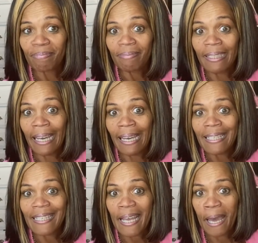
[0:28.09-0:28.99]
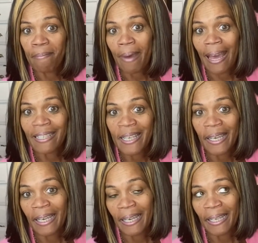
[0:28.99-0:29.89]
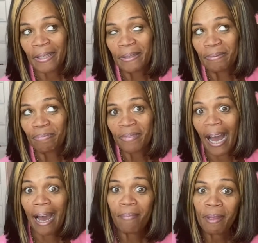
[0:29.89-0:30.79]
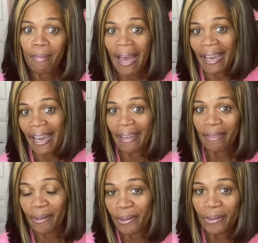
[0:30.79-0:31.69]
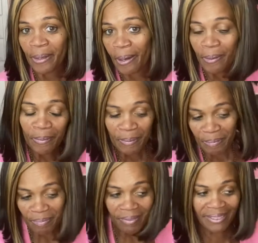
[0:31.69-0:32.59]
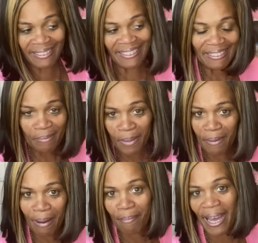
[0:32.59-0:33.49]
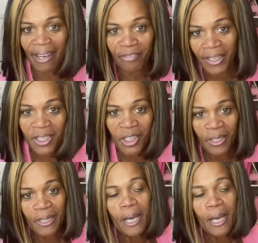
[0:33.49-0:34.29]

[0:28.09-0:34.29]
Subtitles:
Yes, handbags again. I'm the bag handler, you know. Me and my bag fetishes.